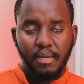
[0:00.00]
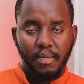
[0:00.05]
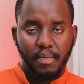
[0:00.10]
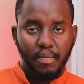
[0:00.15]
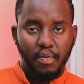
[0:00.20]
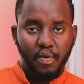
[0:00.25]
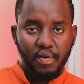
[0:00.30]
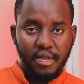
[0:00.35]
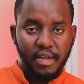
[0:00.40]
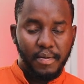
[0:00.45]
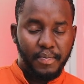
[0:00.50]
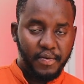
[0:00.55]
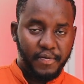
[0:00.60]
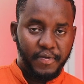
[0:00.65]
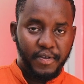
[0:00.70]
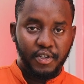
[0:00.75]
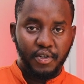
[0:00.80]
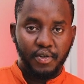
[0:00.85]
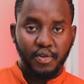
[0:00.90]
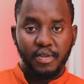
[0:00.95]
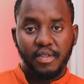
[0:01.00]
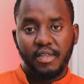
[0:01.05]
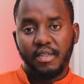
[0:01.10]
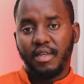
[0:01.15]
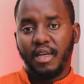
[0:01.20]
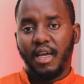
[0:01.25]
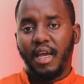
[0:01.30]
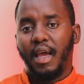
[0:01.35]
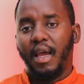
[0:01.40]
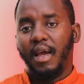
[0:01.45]
both the
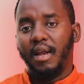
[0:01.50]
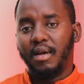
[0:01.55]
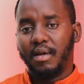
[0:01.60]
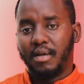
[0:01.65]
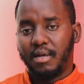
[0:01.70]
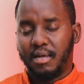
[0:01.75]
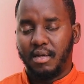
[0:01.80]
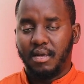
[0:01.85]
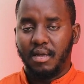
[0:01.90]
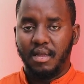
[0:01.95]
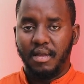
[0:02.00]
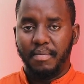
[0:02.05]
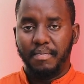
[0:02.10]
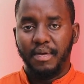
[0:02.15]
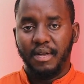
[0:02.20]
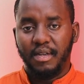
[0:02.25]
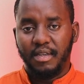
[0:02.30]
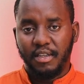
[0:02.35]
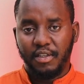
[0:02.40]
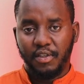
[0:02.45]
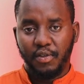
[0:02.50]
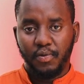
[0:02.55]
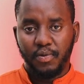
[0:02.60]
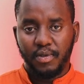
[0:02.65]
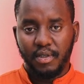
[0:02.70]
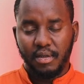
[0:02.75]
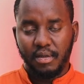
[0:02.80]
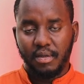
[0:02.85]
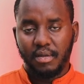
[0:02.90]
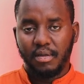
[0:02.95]
professionals and the building
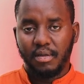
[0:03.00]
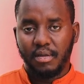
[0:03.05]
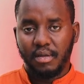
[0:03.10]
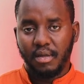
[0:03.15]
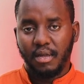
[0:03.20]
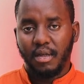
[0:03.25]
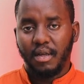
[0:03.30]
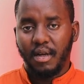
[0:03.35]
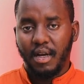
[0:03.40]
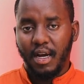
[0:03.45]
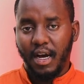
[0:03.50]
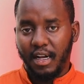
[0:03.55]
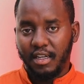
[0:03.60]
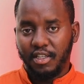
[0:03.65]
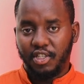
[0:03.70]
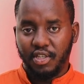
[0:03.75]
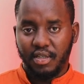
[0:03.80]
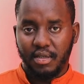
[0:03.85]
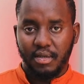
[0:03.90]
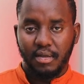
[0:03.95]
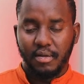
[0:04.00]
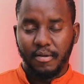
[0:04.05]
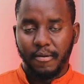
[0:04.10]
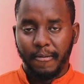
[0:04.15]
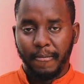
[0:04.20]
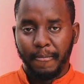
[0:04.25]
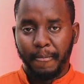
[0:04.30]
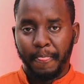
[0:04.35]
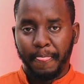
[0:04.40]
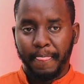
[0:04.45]
users. Culture.
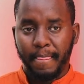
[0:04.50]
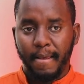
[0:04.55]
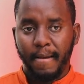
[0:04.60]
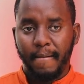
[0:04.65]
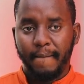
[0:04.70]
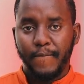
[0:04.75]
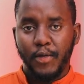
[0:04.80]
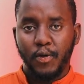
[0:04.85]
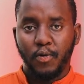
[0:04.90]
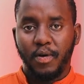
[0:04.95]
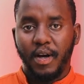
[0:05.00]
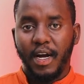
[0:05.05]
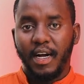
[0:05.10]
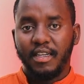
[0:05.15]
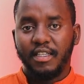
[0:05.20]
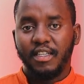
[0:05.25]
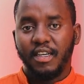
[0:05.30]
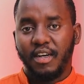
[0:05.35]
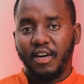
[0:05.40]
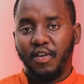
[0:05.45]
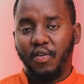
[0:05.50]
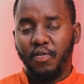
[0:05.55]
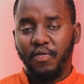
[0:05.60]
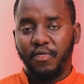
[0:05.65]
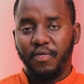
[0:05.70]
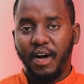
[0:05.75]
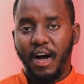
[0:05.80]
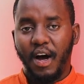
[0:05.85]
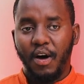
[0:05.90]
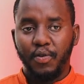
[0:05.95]
So culture
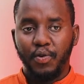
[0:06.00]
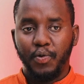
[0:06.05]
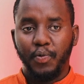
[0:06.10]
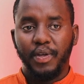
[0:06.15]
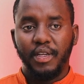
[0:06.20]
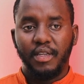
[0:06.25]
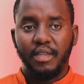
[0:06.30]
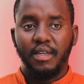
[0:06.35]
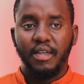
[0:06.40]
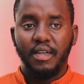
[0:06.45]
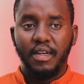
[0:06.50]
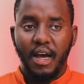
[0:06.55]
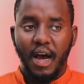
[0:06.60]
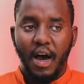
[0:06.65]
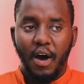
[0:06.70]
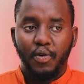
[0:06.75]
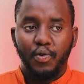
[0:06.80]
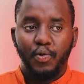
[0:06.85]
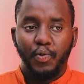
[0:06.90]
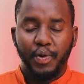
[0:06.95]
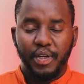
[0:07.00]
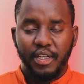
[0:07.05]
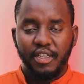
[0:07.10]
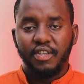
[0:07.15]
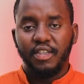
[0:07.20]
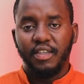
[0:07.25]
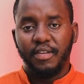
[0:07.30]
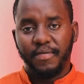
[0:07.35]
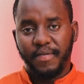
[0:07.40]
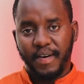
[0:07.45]
of how do we
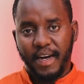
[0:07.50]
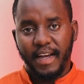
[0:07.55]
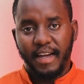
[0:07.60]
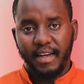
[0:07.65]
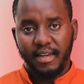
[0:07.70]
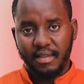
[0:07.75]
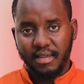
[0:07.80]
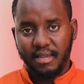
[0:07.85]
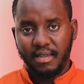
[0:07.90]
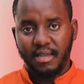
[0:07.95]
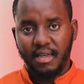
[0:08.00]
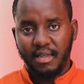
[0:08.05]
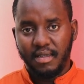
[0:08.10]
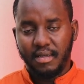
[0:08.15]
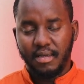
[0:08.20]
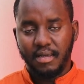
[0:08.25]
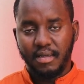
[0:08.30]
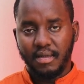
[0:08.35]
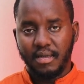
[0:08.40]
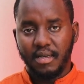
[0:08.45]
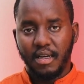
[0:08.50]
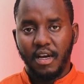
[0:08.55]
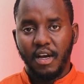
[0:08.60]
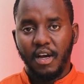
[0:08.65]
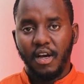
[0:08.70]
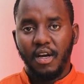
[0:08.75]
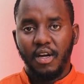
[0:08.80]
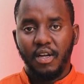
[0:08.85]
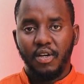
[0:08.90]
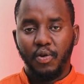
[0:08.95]
treat fire incidences?
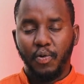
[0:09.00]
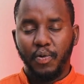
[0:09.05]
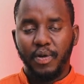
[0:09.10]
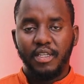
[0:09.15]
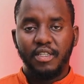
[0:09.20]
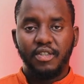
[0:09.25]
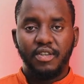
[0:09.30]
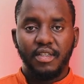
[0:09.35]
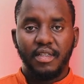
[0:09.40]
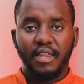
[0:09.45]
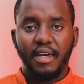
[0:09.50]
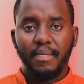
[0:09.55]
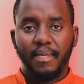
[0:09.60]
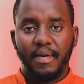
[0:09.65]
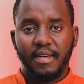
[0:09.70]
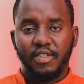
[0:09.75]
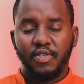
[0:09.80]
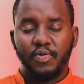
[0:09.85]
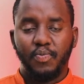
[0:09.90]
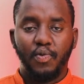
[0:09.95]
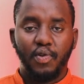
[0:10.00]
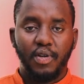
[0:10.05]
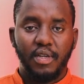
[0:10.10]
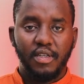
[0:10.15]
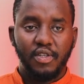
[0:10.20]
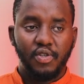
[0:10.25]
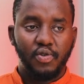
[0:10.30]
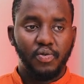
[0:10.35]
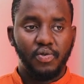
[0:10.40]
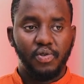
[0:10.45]
Do we treat them as small
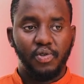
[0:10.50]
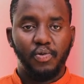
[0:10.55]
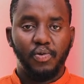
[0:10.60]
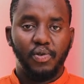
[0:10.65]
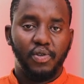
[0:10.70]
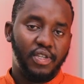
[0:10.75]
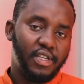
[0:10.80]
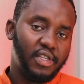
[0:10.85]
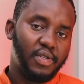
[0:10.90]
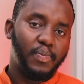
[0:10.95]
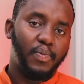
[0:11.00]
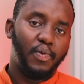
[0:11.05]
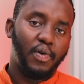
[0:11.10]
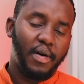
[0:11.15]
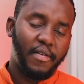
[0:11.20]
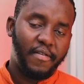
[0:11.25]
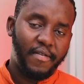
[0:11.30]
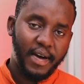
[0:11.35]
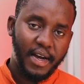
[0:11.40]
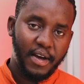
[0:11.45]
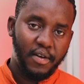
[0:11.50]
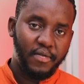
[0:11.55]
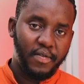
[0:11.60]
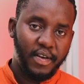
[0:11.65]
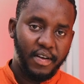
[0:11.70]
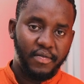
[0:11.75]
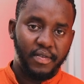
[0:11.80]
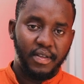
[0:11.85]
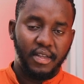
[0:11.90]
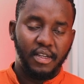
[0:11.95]
issues? Do we just pour a fire over
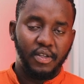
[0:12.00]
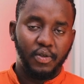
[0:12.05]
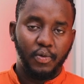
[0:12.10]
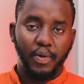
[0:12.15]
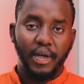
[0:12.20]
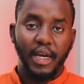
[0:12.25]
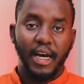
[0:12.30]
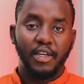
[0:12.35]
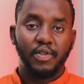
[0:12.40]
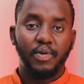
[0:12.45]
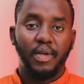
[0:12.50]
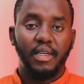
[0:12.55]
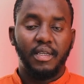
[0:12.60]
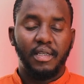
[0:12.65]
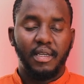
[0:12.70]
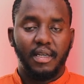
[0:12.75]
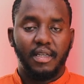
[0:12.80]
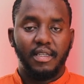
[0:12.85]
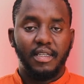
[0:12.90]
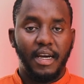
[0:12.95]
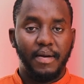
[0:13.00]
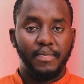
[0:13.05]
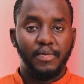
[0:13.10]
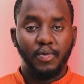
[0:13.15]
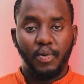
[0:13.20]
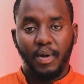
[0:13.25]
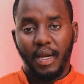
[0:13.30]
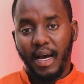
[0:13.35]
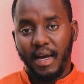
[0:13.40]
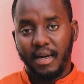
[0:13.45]
everything? Do we actually take time
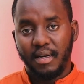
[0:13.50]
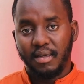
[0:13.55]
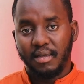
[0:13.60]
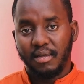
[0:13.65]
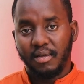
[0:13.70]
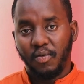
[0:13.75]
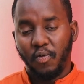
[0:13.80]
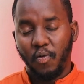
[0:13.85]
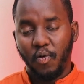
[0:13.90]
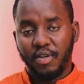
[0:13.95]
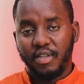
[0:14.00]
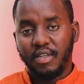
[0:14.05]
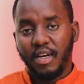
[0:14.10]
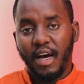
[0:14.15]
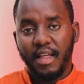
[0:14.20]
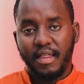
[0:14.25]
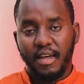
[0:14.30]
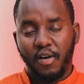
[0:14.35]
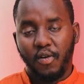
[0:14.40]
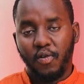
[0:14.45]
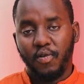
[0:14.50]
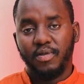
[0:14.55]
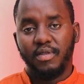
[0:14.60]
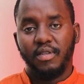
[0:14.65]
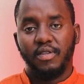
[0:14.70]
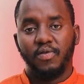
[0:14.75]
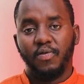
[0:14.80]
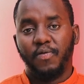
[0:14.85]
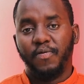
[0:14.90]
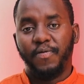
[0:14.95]
to learn what are the
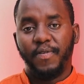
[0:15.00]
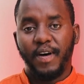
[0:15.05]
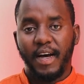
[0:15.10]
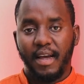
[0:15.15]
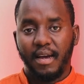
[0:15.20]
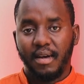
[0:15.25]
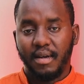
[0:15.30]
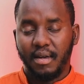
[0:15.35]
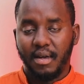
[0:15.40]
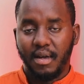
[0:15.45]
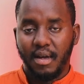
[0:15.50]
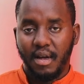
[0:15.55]
causes of fire?